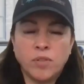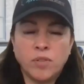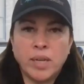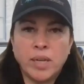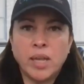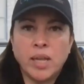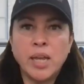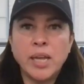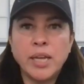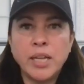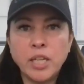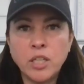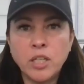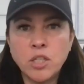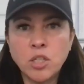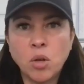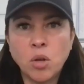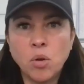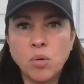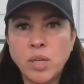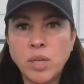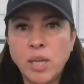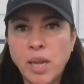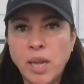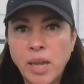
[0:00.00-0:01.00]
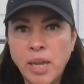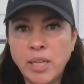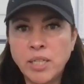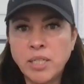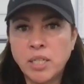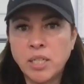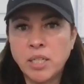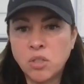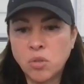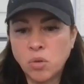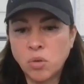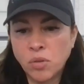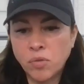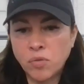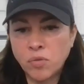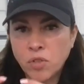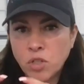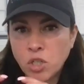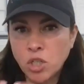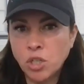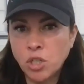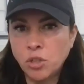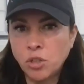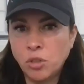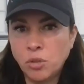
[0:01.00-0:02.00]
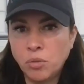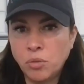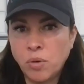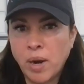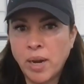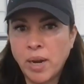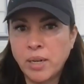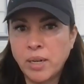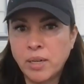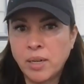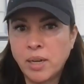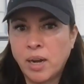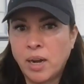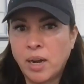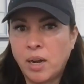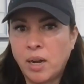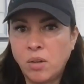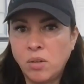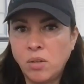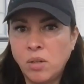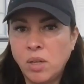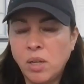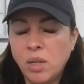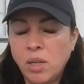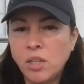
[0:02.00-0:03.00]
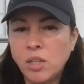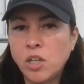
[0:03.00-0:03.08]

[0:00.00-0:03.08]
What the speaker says: like it's okay to sort of chill right now